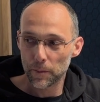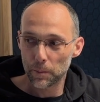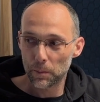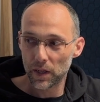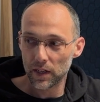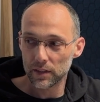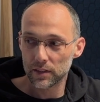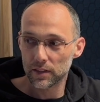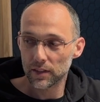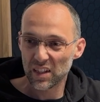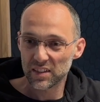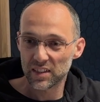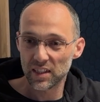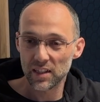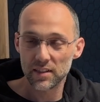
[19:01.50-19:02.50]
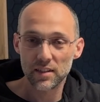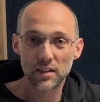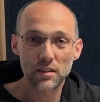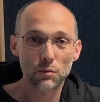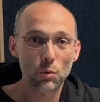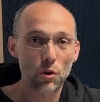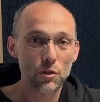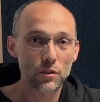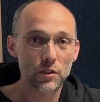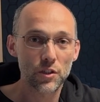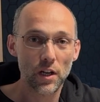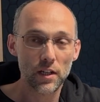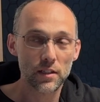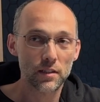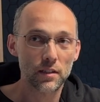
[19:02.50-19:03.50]
but since it was
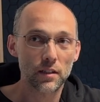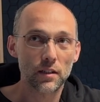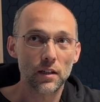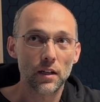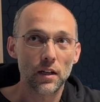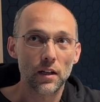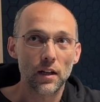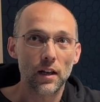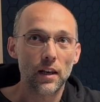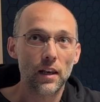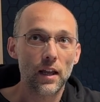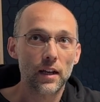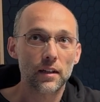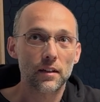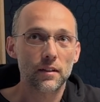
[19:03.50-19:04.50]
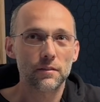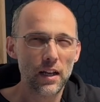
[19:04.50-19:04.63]
just like,